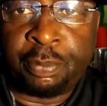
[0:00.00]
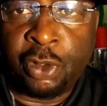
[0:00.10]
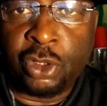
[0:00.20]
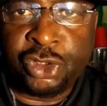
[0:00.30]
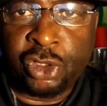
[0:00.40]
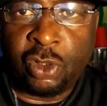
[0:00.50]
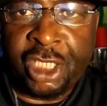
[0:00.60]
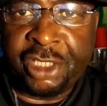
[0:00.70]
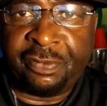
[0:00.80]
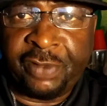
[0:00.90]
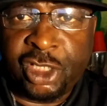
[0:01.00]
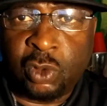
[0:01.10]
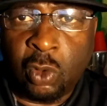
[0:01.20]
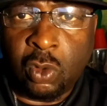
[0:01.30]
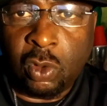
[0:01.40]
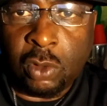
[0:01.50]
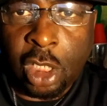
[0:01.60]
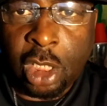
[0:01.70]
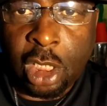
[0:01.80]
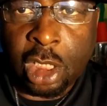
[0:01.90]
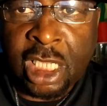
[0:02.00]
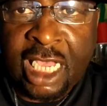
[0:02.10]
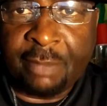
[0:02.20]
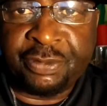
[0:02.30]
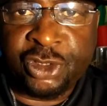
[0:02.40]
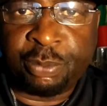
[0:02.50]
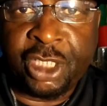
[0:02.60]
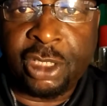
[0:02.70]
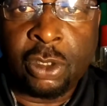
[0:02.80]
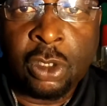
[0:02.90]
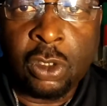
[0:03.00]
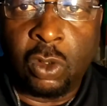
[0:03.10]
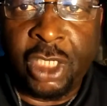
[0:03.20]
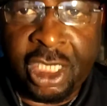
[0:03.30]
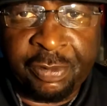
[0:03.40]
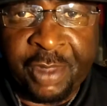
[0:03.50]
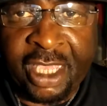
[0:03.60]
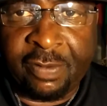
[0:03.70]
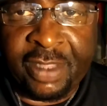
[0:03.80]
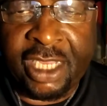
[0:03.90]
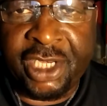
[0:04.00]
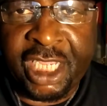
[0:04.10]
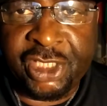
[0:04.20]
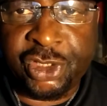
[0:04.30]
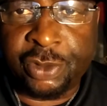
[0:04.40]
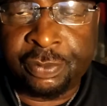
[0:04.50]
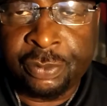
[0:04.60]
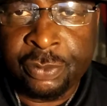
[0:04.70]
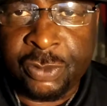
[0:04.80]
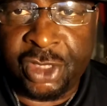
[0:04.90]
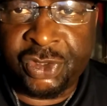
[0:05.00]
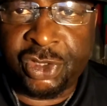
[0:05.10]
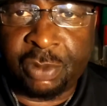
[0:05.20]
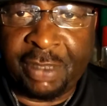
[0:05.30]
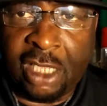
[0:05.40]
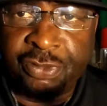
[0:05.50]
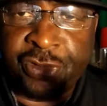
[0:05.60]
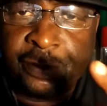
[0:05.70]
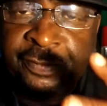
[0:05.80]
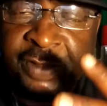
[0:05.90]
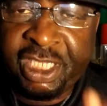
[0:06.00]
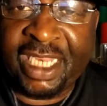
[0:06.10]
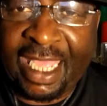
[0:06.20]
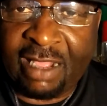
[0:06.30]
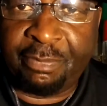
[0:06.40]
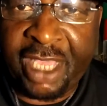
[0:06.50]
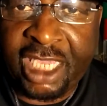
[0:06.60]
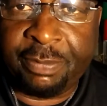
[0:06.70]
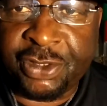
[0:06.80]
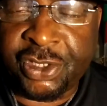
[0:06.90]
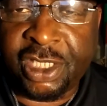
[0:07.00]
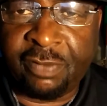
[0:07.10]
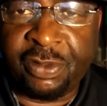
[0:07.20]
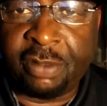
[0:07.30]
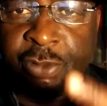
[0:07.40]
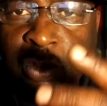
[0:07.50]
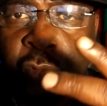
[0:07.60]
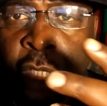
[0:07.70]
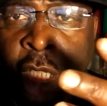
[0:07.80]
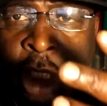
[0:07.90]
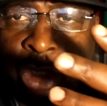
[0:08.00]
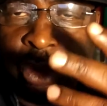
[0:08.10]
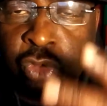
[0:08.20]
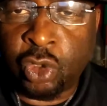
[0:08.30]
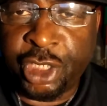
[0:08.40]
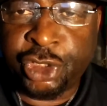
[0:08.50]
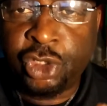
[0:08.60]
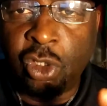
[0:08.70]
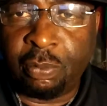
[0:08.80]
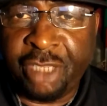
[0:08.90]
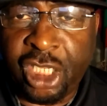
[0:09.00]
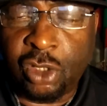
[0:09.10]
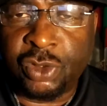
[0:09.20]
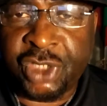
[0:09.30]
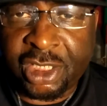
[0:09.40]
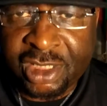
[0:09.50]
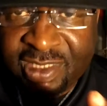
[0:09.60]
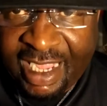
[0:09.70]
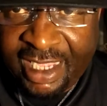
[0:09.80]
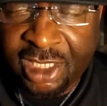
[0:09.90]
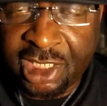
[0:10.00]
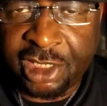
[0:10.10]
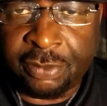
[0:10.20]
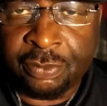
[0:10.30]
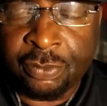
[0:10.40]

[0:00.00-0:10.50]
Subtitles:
personal individual accomplishment or anything of that nature. This is about to feed our babies, to give them nutritional meals daily.